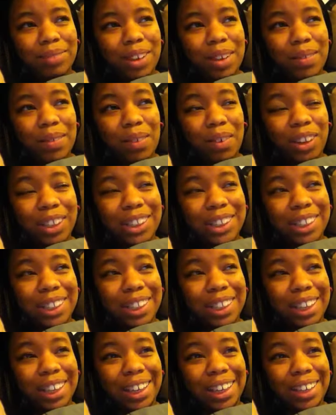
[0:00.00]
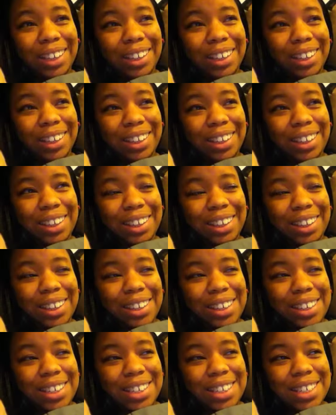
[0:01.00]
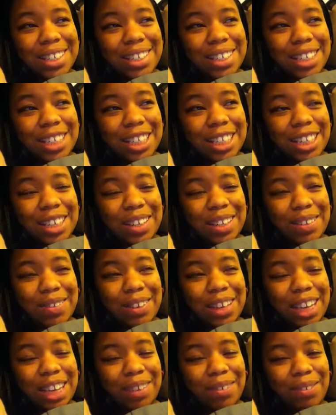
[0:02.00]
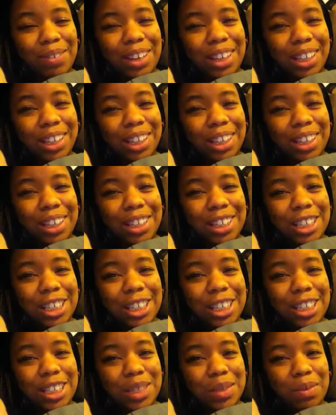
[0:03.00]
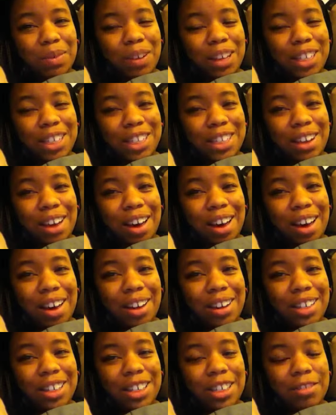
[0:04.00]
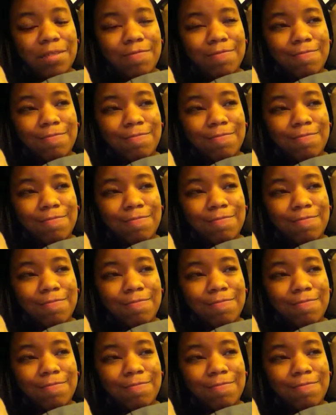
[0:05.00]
unfortunately, he really just was not